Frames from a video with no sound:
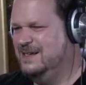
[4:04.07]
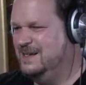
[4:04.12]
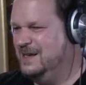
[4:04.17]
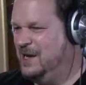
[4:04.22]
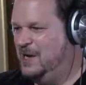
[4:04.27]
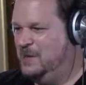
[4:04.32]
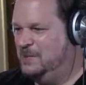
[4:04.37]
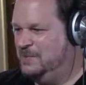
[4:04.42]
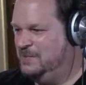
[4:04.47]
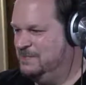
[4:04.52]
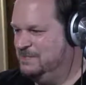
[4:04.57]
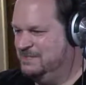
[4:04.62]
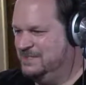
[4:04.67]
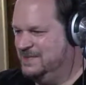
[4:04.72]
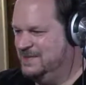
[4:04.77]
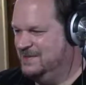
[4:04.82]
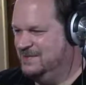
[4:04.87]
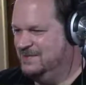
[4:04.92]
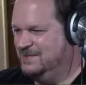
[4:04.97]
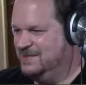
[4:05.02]
album.
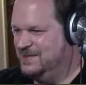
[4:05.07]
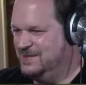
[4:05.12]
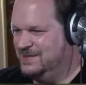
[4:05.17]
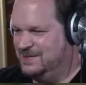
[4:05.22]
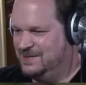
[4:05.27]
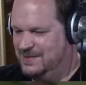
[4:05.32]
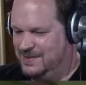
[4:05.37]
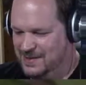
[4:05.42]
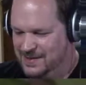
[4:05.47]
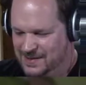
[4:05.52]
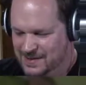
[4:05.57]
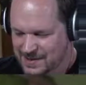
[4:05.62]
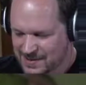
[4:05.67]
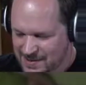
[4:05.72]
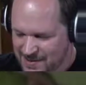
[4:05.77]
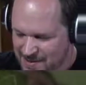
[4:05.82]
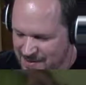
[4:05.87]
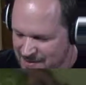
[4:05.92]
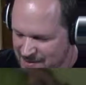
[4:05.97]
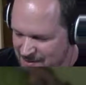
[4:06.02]
Let's
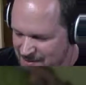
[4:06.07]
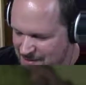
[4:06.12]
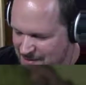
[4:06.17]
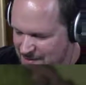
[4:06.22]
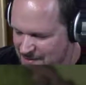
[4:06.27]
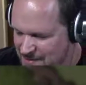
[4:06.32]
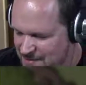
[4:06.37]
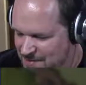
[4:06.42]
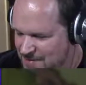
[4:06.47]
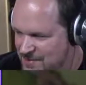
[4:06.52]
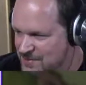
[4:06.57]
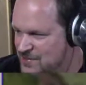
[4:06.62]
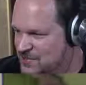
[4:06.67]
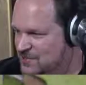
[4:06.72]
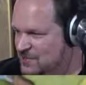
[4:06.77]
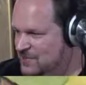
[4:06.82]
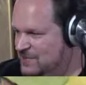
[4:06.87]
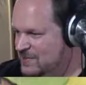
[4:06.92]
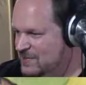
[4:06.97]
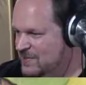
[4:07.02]

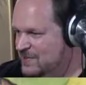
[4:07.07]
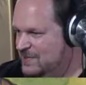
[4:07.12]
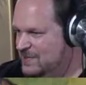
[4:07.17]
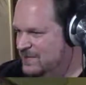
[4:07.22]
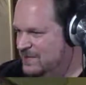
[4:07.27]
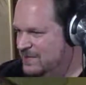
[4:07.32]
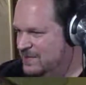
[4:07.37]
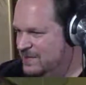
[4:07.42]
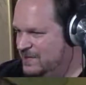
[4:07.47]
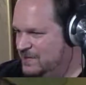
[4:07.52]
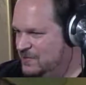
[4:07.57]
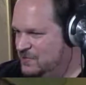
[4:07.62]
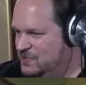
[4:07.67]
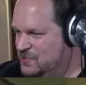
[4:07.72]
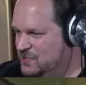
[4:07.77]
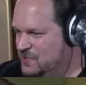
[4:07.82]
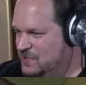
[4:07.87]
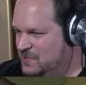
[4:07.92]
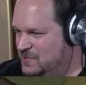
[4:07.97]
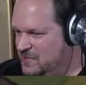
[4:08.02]
see, I think I got to use
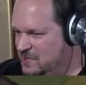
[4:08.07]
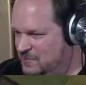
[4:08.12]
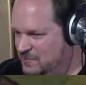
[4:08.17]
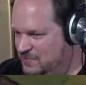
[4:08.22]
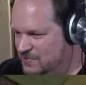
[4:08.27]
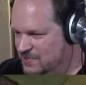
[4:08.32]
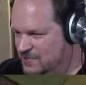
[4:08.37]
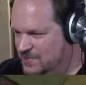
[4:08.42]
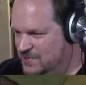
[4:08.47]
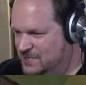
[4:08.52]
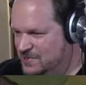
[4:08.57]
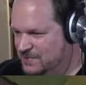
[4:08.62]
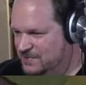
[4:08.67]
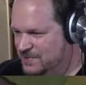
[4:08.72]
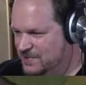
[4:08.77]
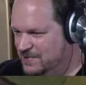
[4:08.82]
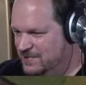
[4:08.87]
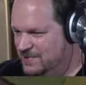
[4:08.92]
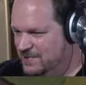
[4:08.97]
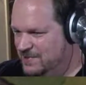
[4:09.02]
the keyboard
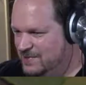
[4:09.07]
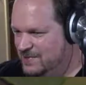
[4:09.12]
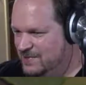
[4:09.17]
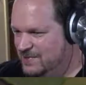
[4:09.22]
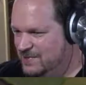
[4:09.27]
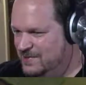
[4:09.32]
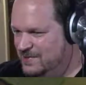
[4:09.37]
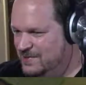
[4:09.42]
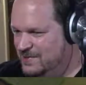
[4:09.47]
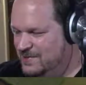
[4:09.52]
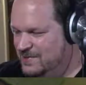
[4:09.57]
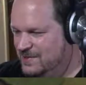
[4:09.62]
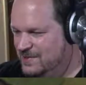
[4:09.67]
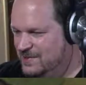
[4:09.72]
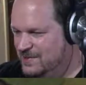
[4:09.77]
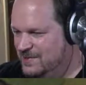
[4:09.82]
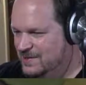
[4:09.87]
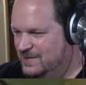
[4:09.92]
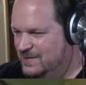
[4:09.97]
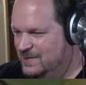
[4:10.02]
temporarily.
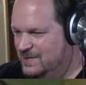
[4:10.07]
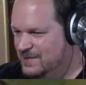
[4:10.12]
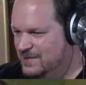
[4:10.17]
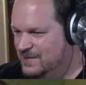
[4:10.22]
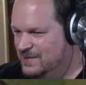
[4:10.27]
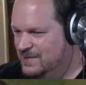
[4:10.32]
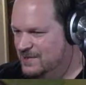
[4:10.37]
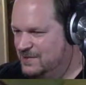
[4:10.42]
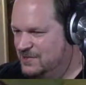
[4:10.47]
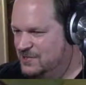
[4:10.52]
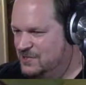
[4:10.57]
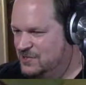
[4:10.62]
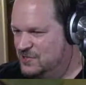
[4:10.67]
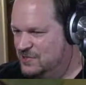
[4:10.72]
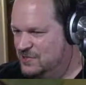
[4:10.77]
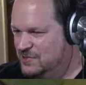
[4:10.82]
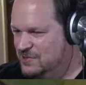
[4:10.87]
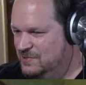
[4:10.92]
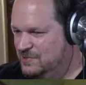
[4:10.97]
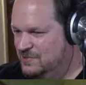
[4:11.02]
Okay,
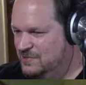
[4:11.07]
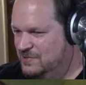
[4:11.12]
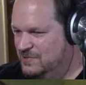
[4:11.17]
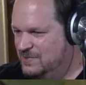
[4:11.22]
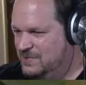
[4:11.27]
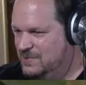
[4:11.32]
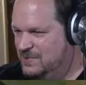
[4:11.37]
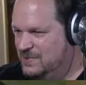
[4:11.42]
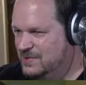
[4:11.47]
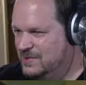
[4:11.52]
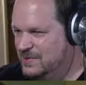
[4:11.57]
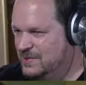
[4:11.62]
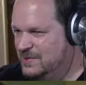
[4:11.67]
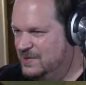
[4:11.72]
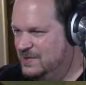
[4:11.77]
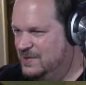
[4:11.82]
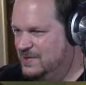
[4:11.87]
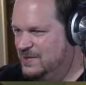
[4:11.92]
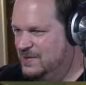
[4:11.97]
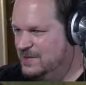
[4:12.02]
so
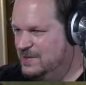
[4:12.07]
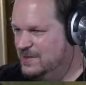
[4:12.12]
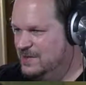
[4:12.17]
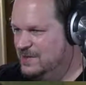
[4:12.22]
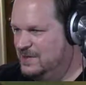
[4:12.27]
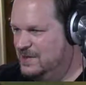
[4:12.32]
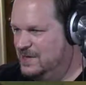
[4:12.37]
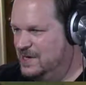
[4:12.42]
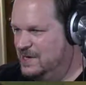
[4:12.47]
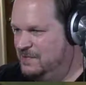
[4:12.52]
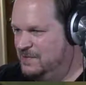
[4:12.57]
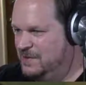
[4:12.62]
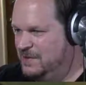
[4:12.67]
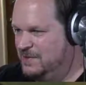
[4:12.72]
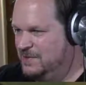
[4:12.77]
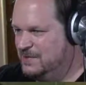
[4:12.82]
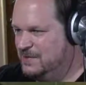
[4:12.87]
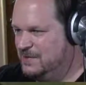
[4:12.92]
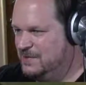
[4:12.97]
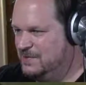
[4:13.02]
I want
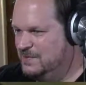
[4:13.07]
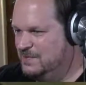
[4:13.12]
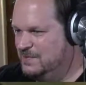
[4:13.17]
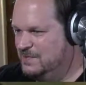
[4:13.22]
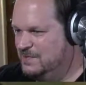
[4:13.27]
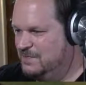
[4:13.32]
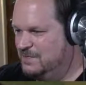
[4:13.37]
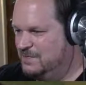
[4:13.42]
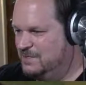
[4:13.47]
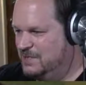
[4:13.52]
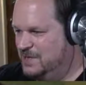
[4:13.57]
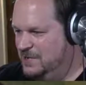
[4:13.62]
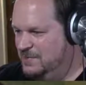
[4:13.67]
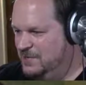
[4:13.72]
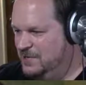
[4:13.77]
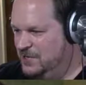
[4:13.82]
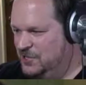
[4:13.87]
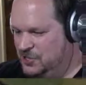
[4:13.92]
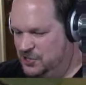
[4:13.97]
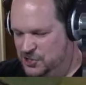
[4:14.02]

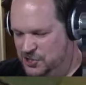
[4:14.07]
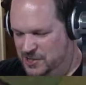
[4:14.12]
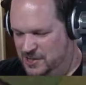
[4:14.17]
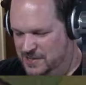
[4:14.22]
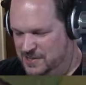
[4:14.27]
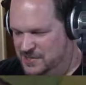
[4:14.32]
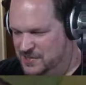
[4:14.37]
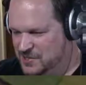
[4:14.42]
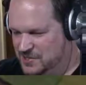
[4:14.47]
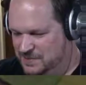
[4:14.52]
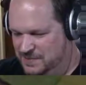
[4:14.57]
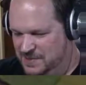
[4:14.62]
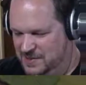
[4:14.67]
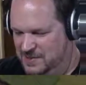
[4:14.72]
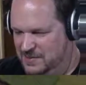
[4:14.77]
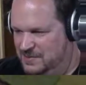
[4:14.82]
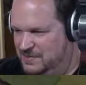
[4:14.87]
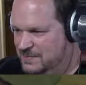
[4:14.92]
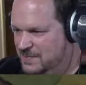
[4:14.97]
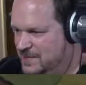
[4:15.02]
primary shot to
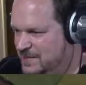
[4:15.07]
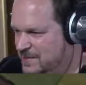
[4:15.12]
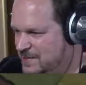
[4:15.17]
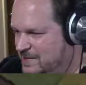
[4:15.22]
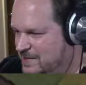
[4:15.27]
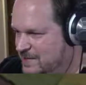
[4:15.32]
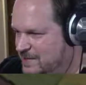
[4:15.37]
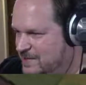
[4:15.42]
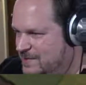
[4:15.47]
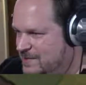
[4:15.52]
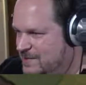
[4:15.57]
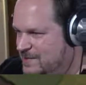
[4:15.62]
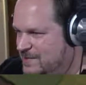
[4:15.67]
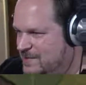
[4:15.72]
be my